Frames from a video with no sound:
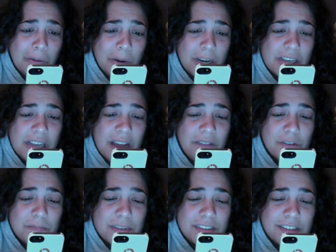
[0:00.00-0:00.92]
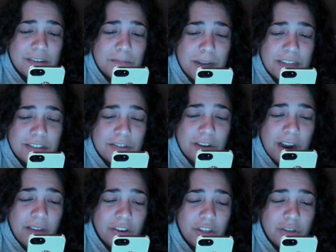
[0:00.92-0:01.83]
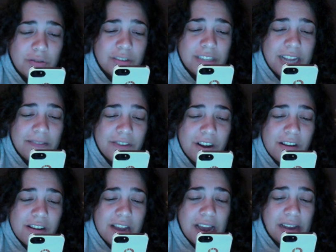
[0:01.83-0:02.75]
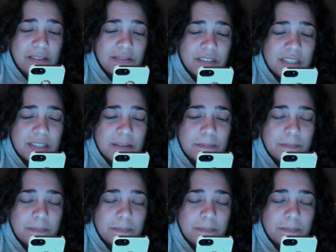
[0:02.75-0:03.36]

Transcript: We love you, Mr. Bus Driver. You saved our lives.